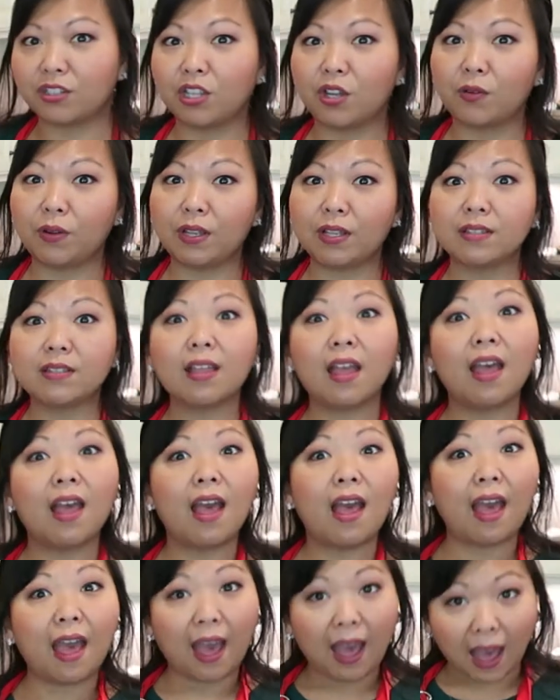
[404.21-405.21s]
So it's
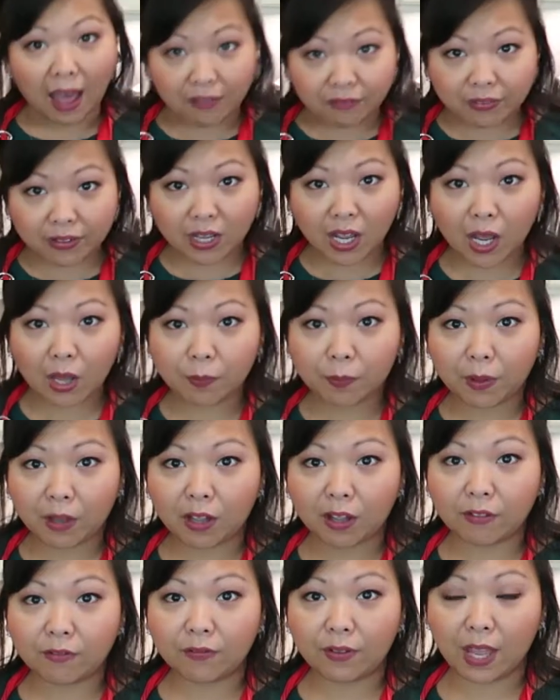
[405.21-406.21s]
1/2 cup
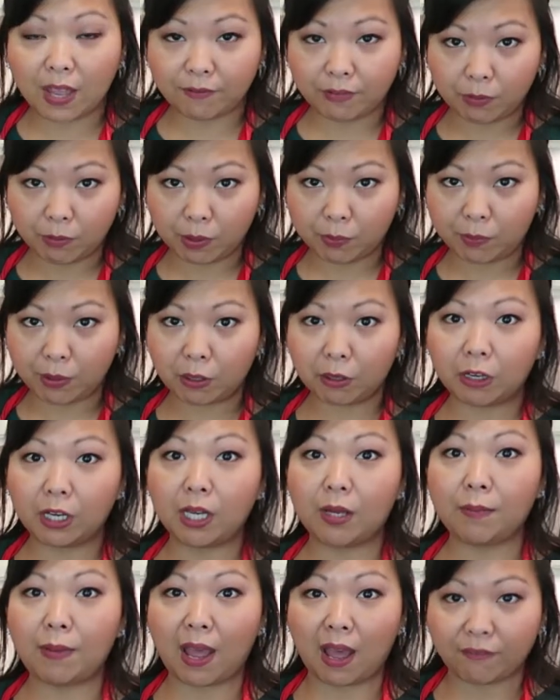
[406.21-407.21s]
of heavy whipping
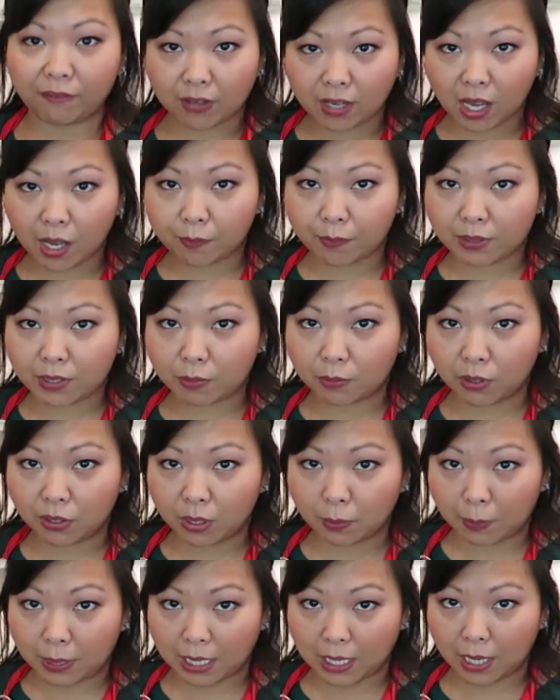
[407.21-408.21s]
cream, 1/2 cup of
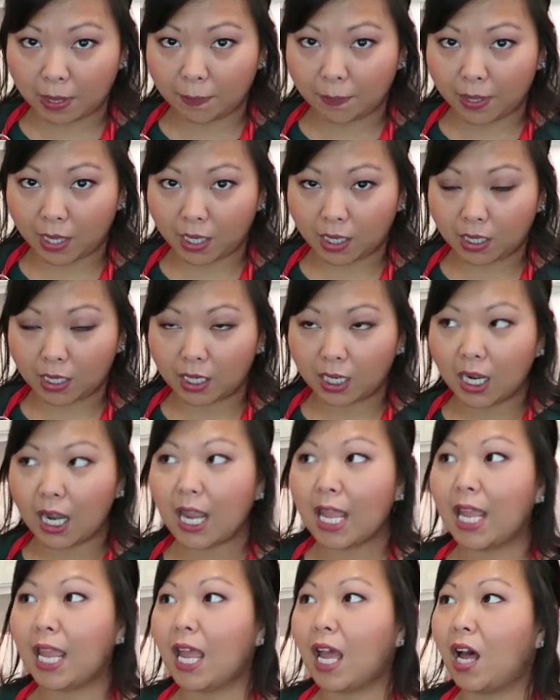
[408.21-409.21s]
smooth peanut butter,
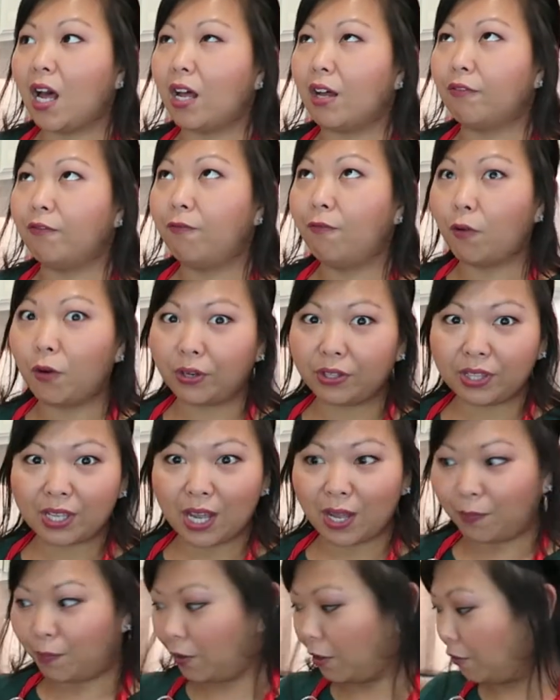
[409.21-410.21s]
1/4
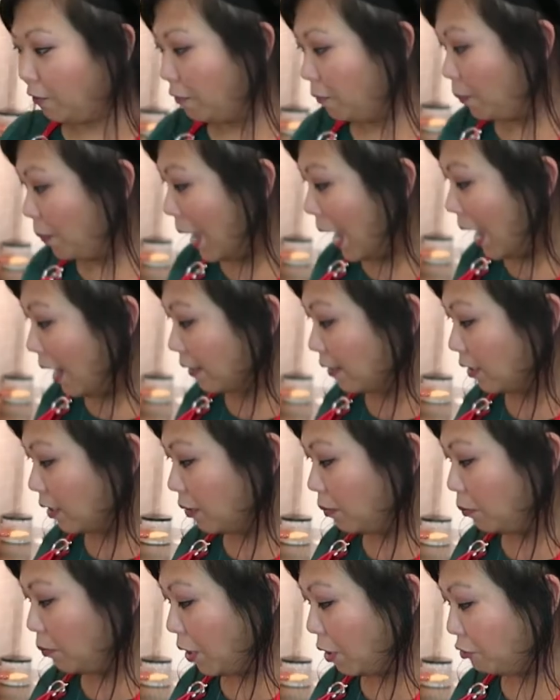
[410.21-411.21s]
cup of
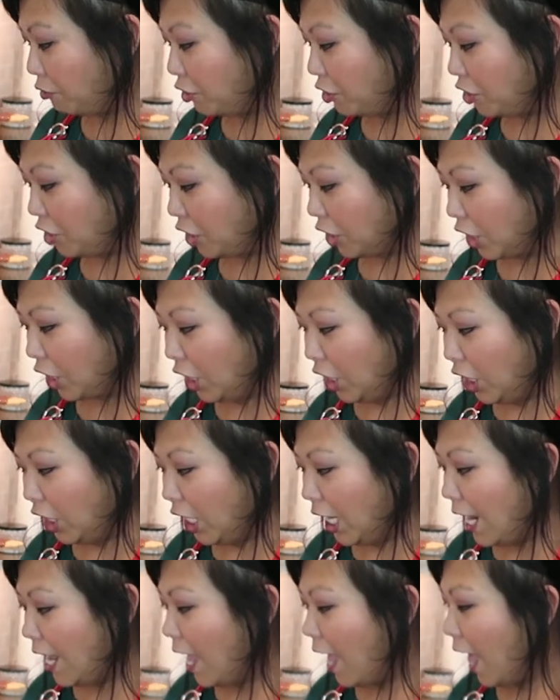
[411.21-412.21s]
packed brown
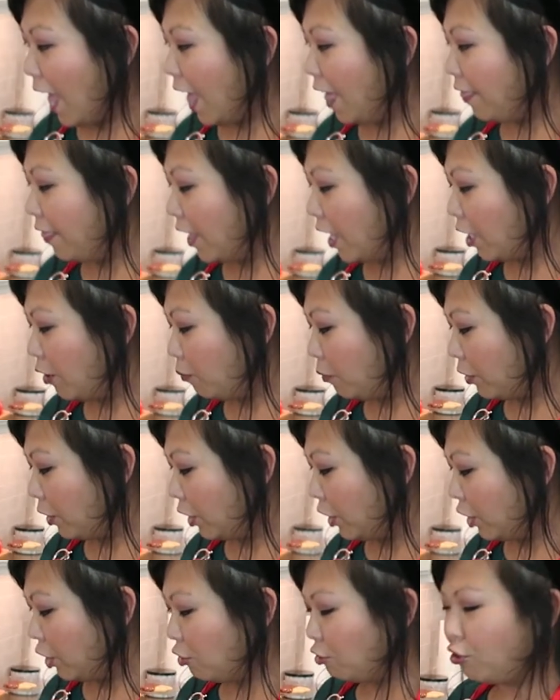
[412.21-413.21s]
sugar, and then we're
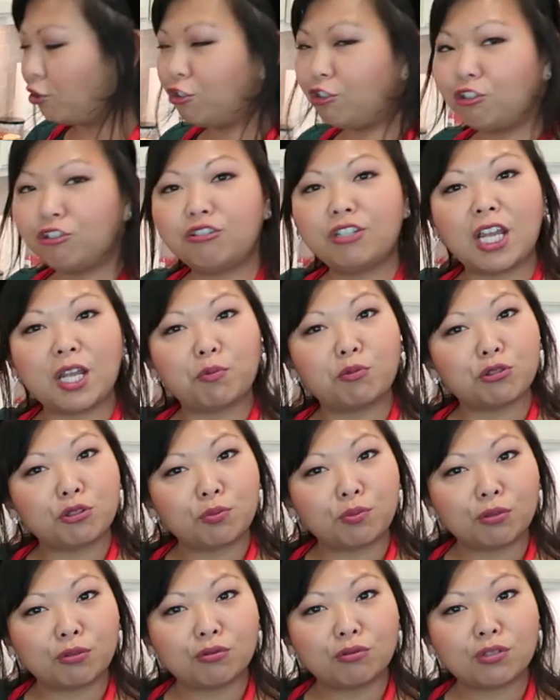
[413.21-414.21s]
gonna use 2
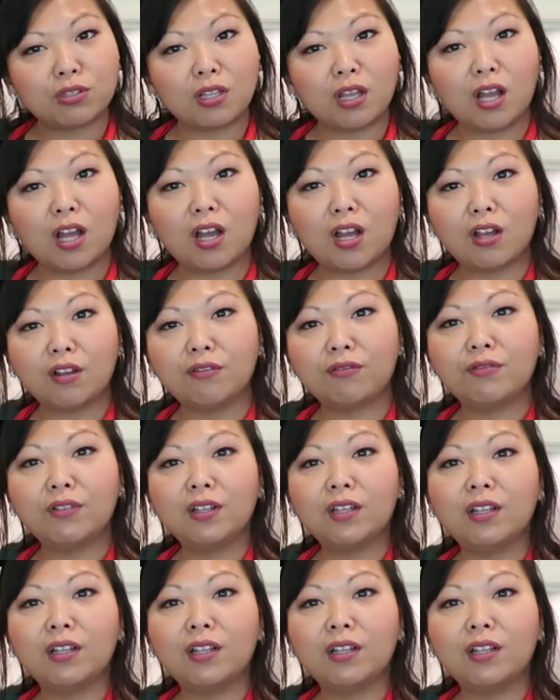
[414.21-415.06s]
tablespoons of